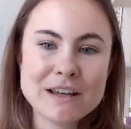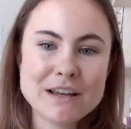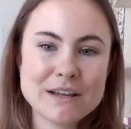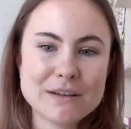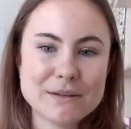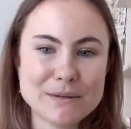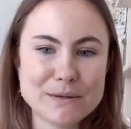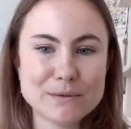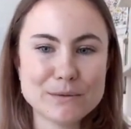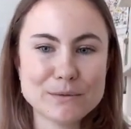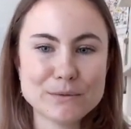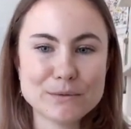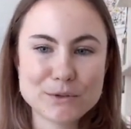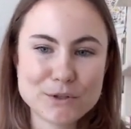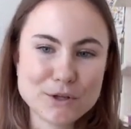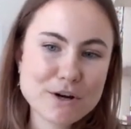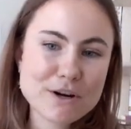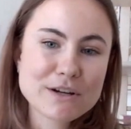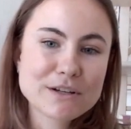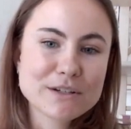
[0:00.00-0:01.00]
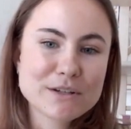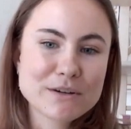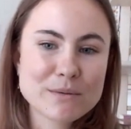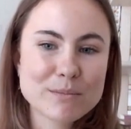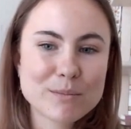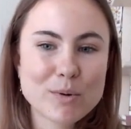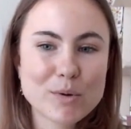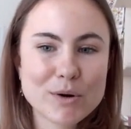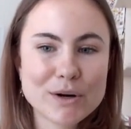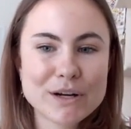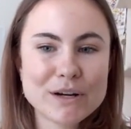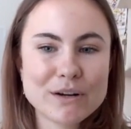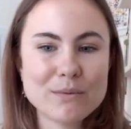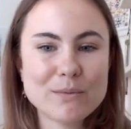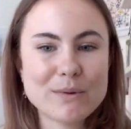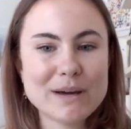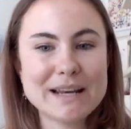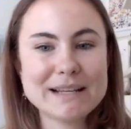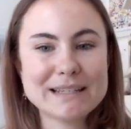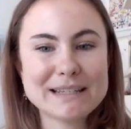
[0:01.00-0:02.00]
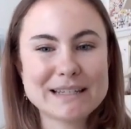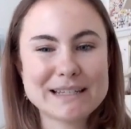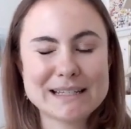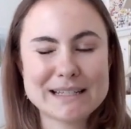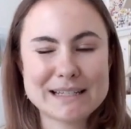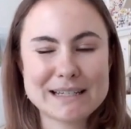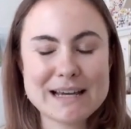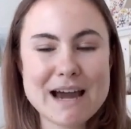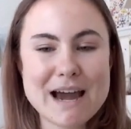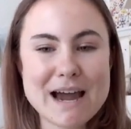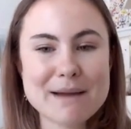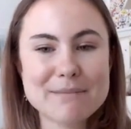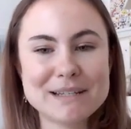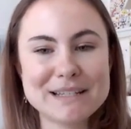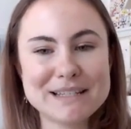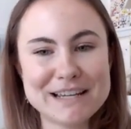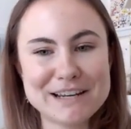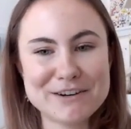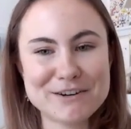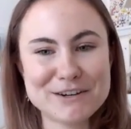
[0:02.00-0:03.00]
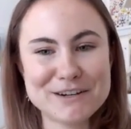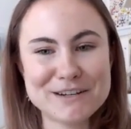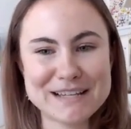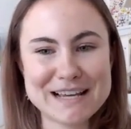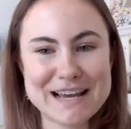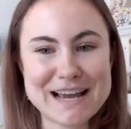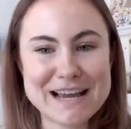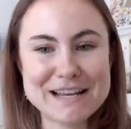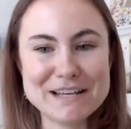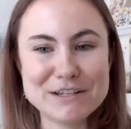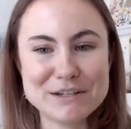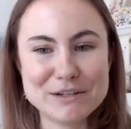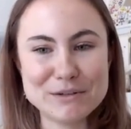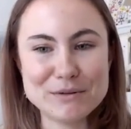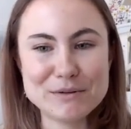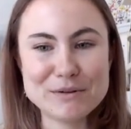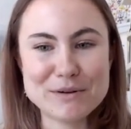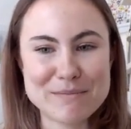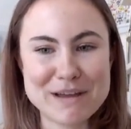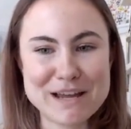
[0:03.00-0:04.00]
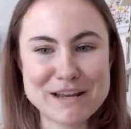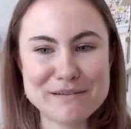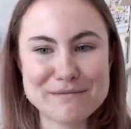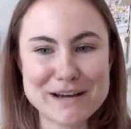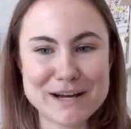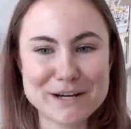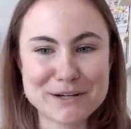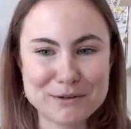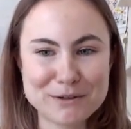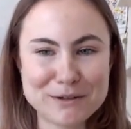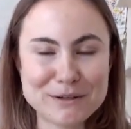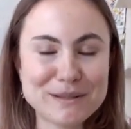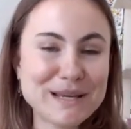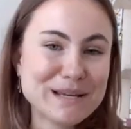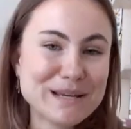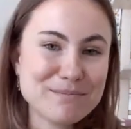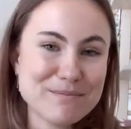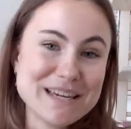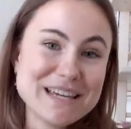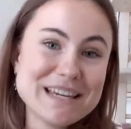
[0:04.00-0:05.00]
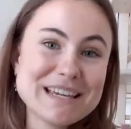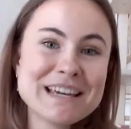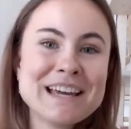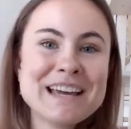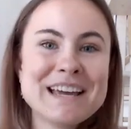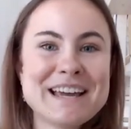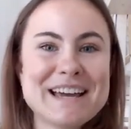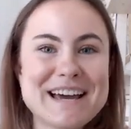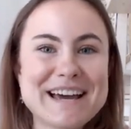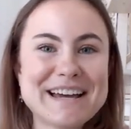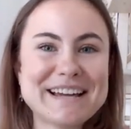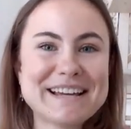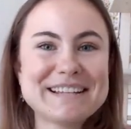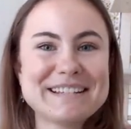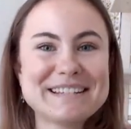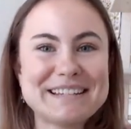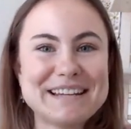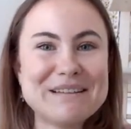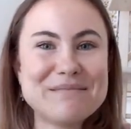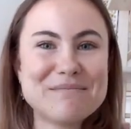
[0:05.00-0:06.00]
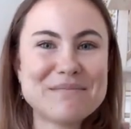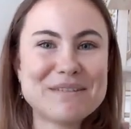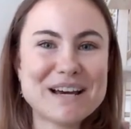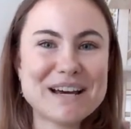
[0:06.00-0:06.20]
So drawings are important when it's time to send your design to a manufacturer like me. I get sent